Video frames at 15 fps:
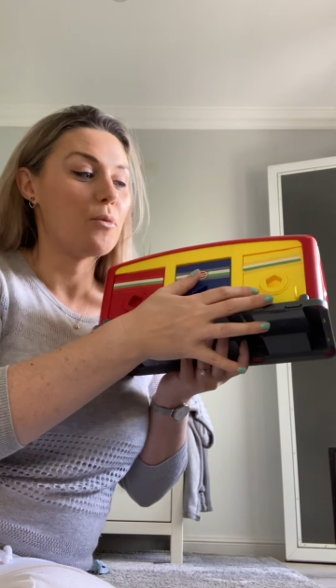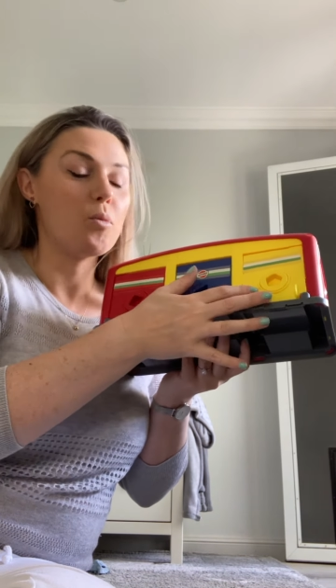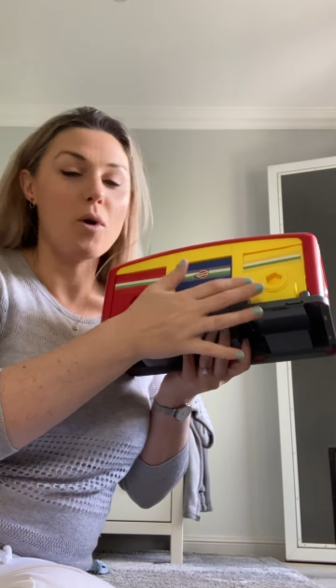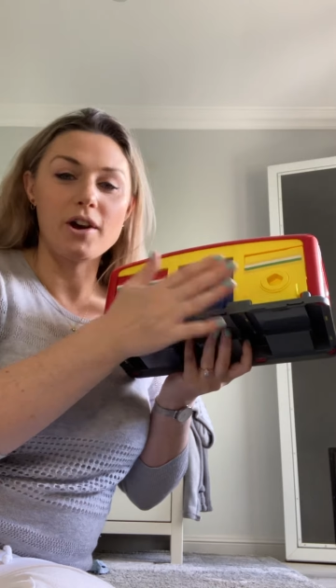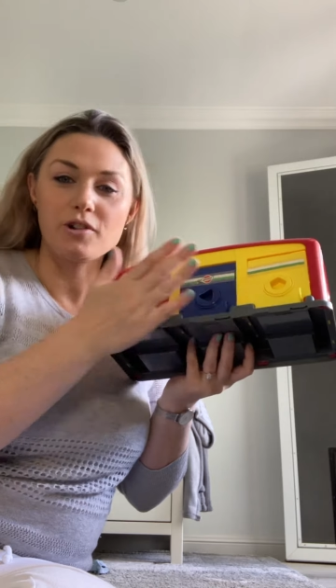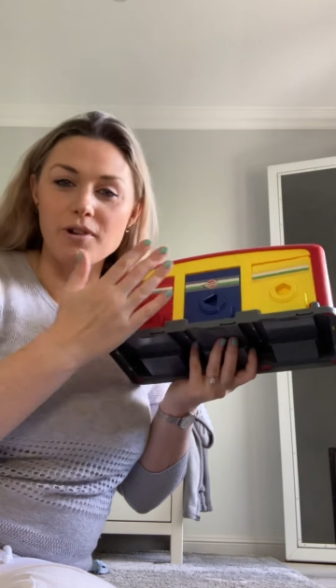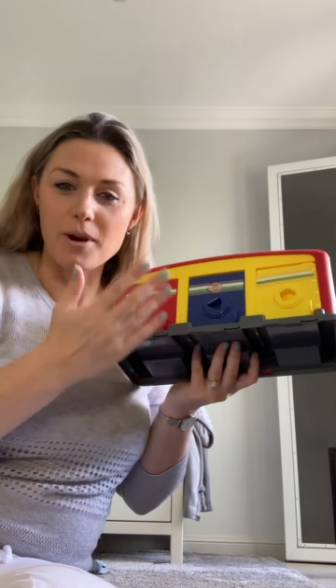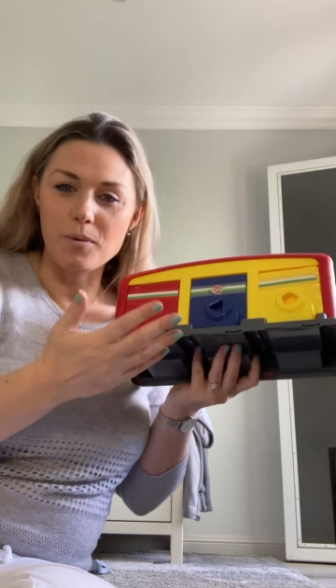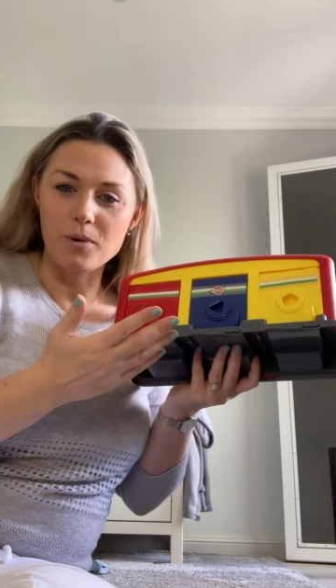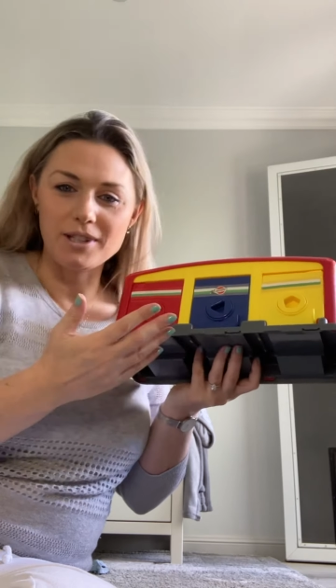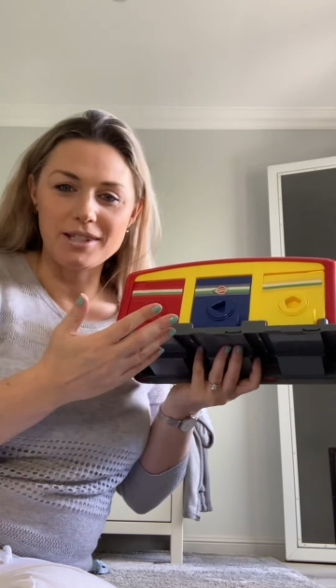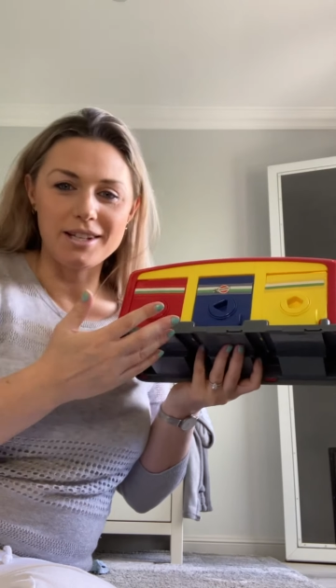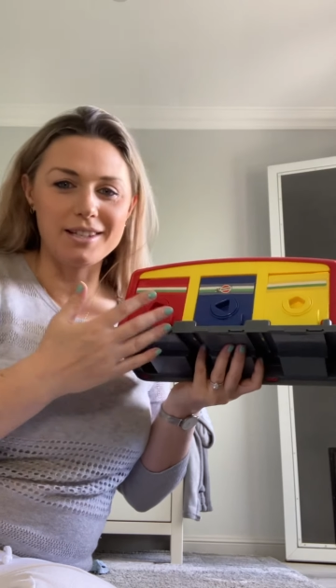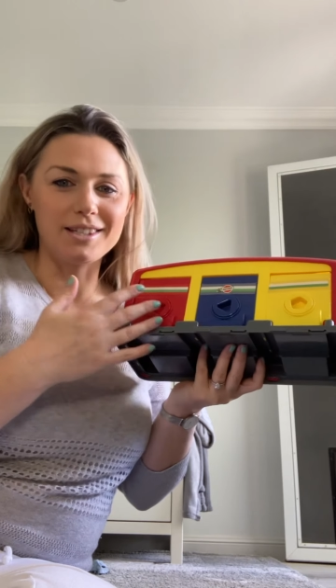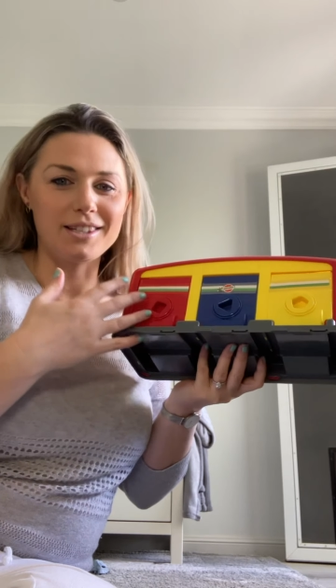wondering what's
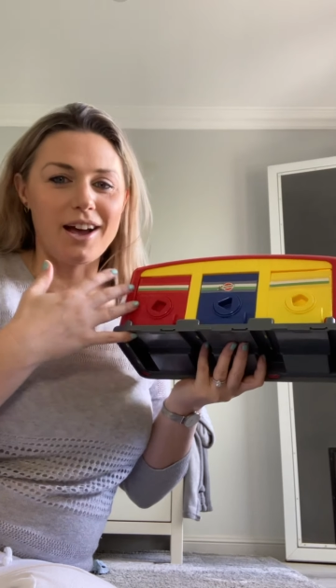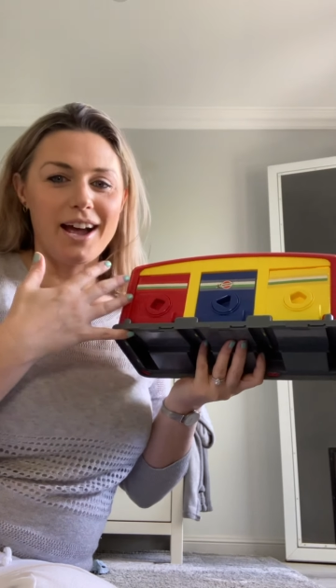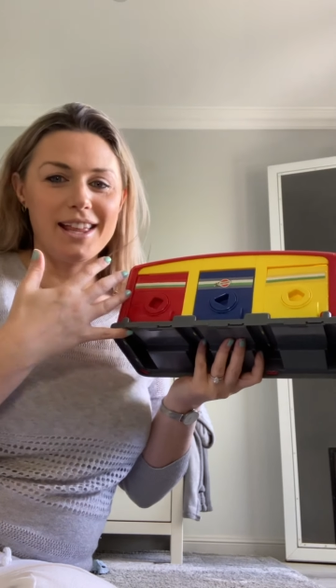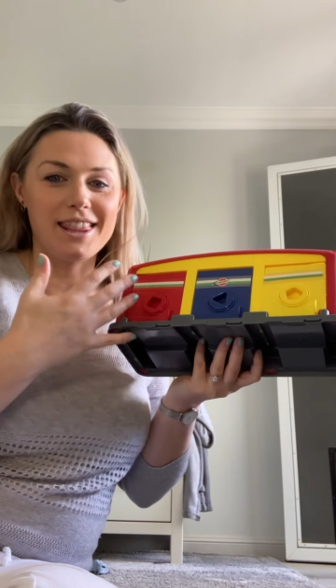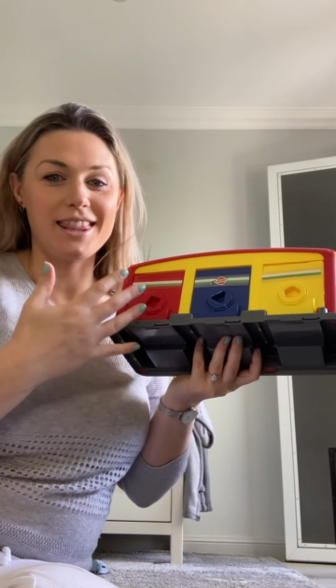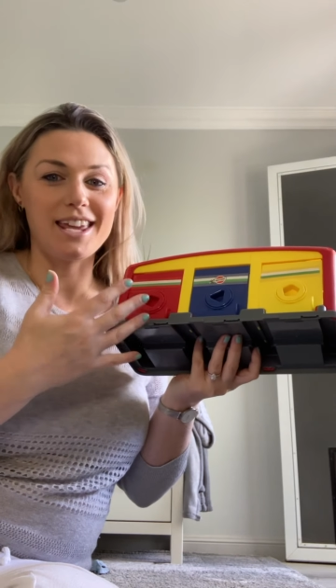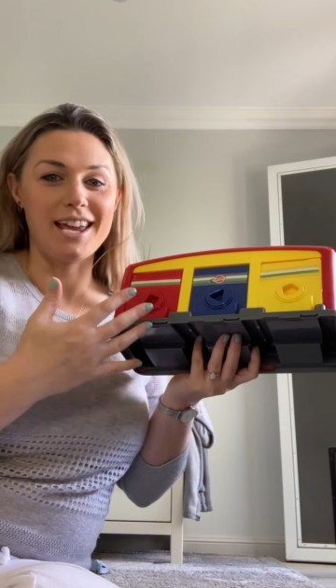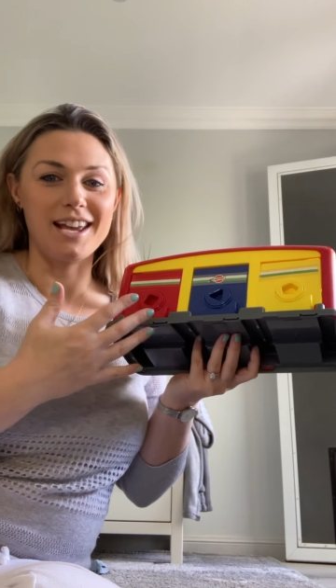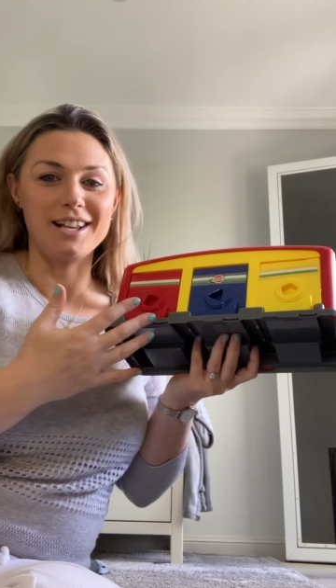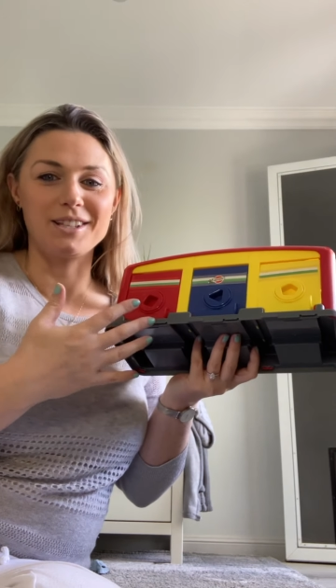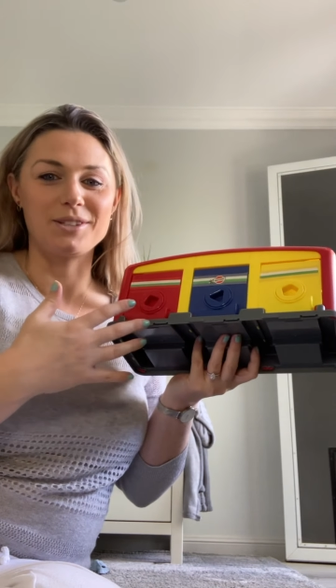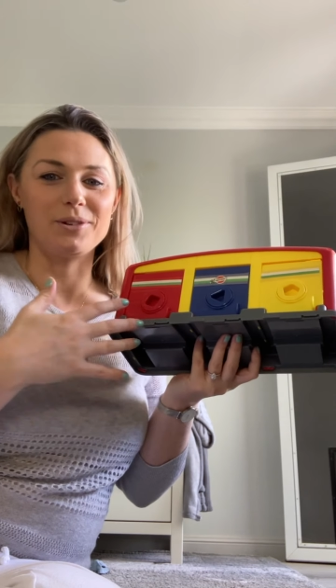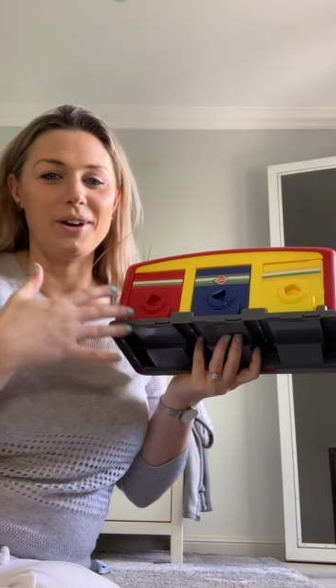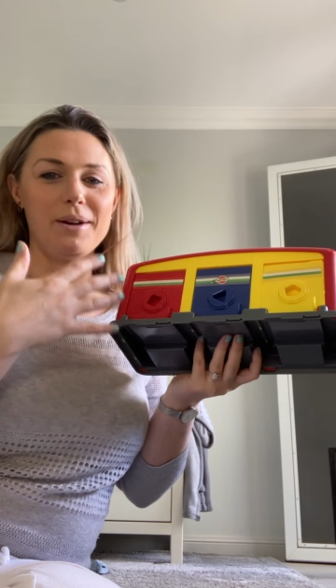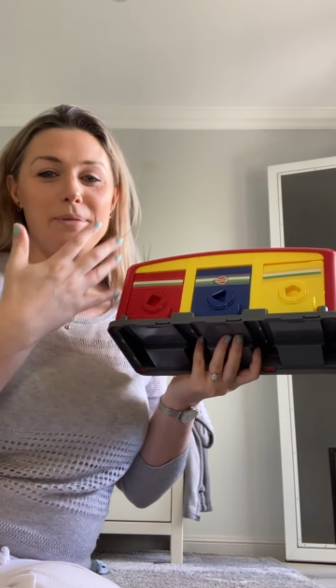inside things,
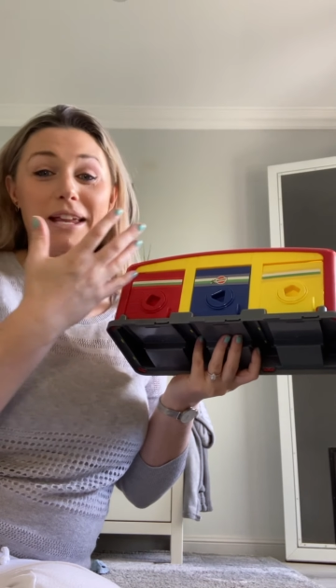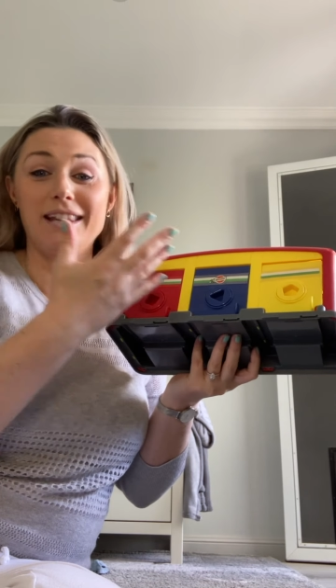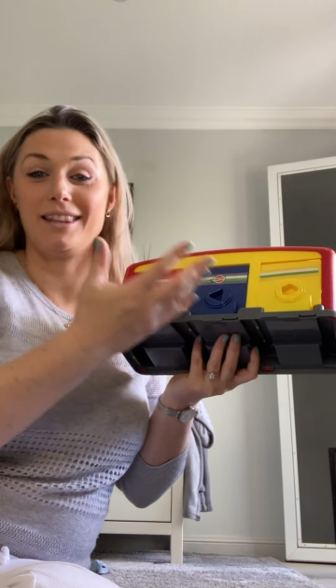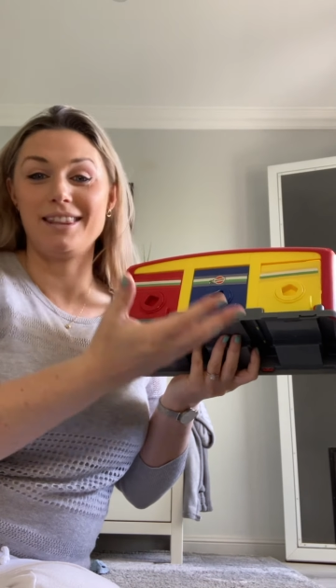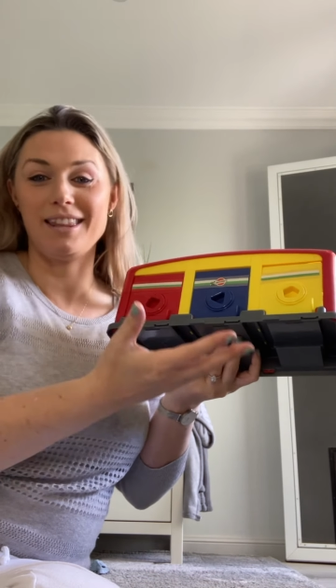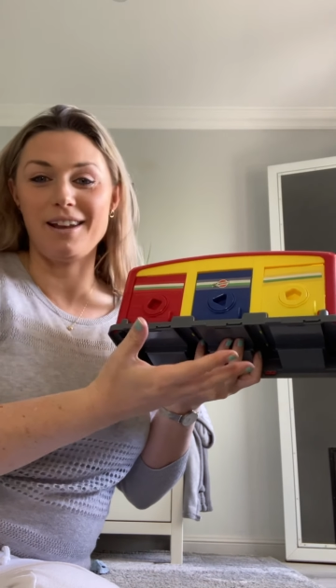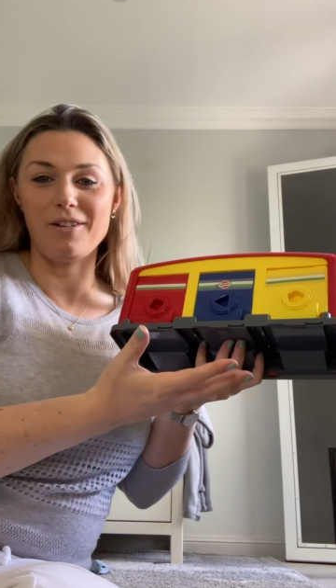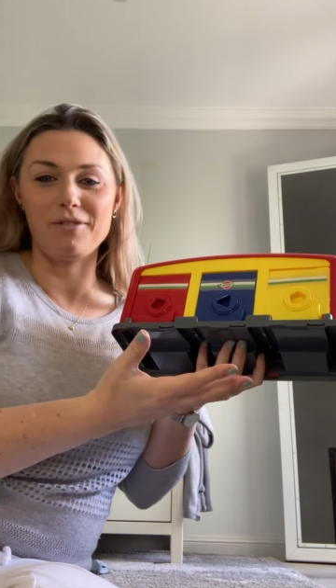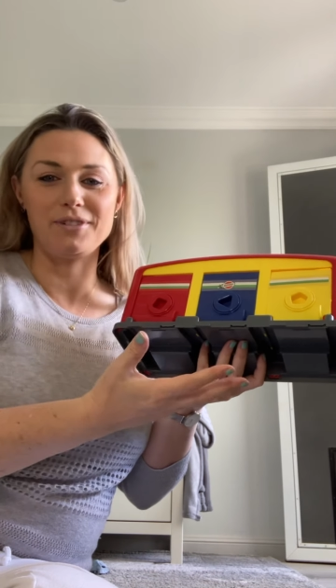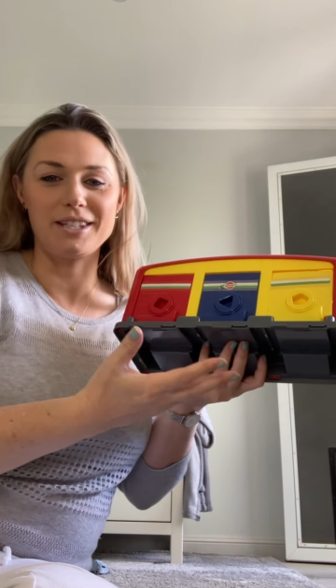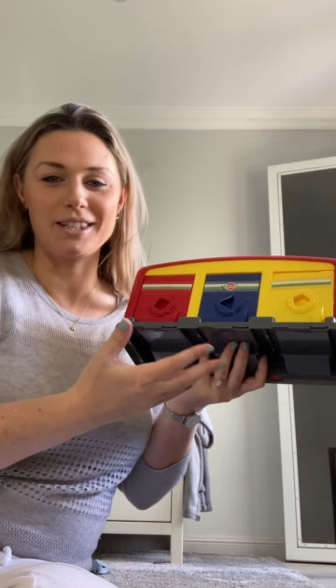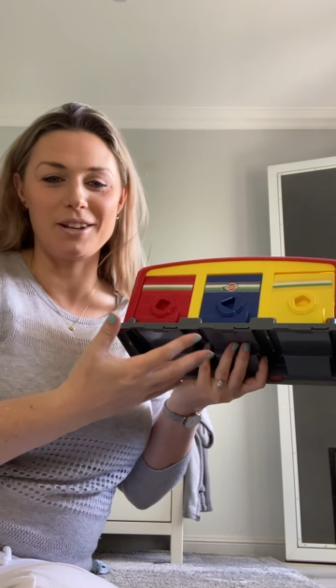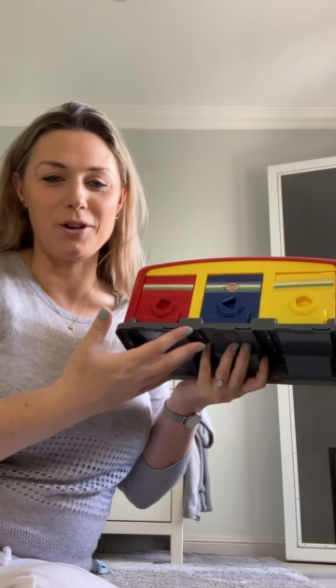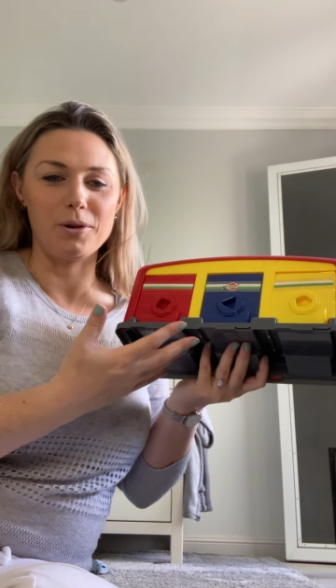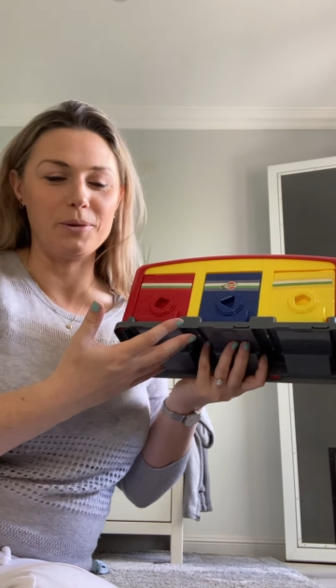or they
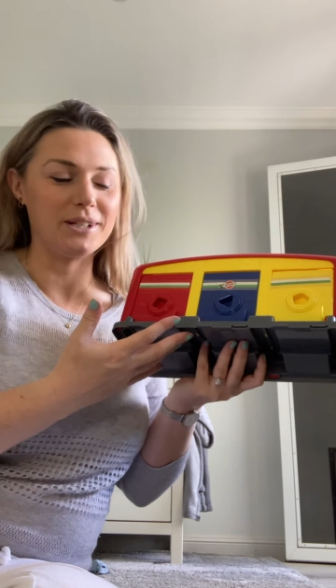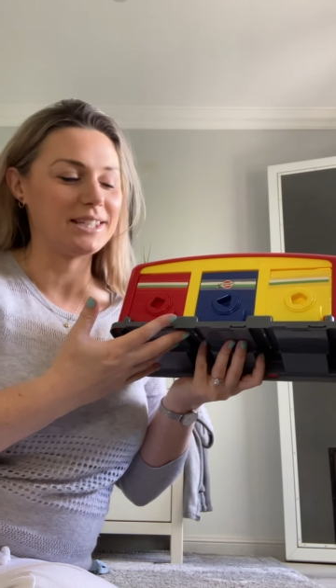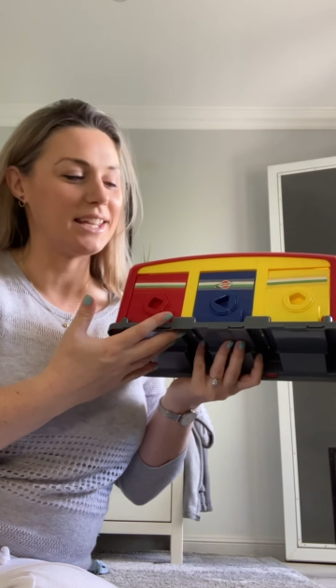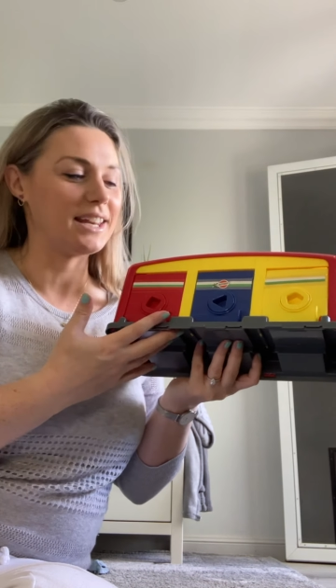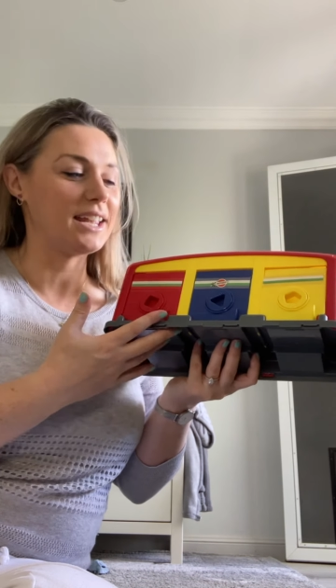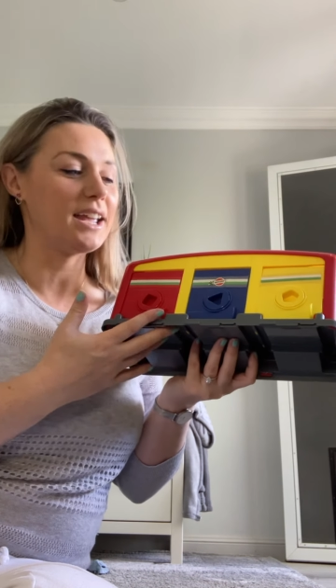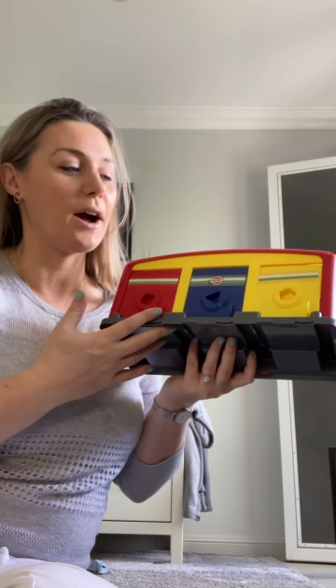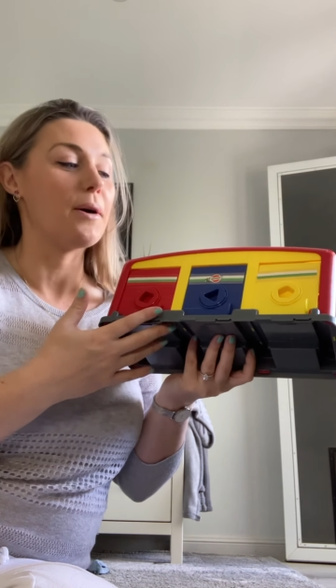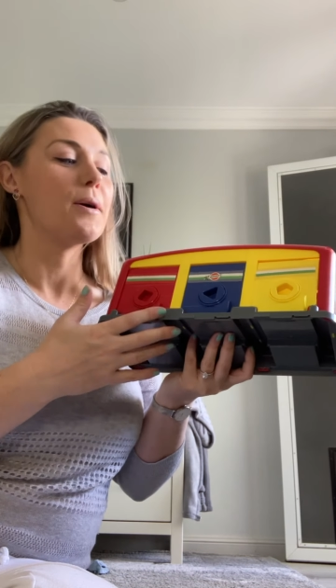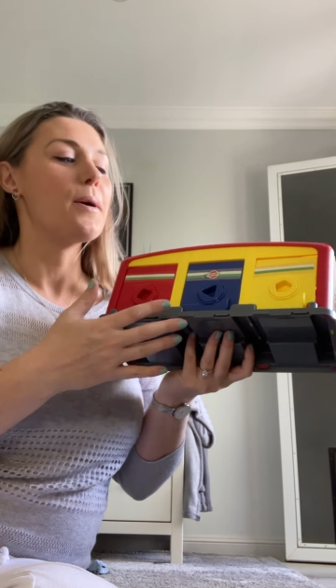obviously know what's in here,